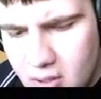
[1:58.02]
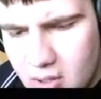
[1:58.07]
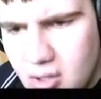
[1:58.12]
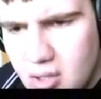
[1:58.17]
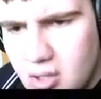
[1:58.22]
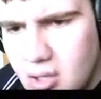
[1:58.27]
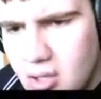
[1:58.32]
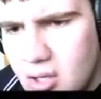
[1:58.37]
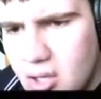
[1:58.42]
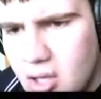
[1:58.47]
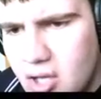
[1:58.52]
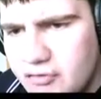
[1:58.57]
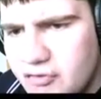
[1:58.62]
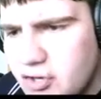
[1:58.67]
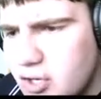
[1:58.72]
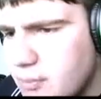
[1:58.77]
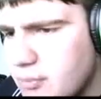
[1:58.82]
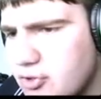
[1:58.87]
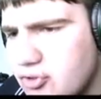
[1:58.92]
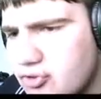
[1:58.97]
Actually, let me
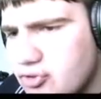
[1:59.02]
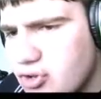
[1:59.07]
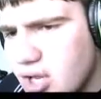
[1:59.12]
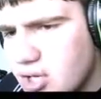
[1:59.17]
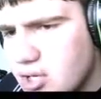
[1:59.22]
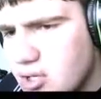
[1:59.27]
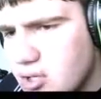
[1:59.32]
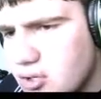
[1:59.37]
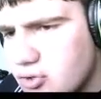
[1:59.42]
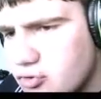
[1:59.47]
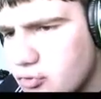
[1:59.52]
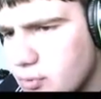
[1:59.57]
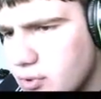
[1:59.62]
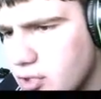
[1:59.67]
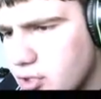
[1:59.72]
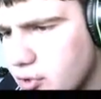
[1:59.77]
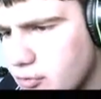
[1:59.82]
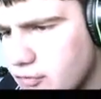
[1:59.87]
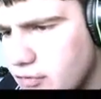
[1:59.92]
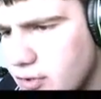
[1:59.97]
check. Do you want to go to
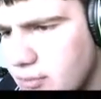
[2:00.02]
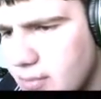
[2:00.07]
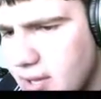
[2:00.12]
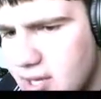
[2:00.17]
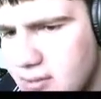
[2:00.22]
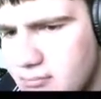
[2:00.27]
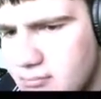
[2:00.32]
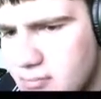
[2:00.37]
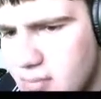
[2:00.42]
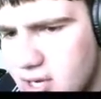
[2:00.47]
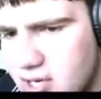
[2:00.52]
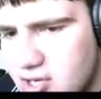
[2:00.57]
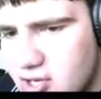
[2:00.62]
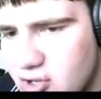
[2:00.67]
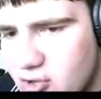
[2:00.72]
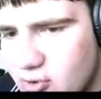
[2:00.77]
the main menu?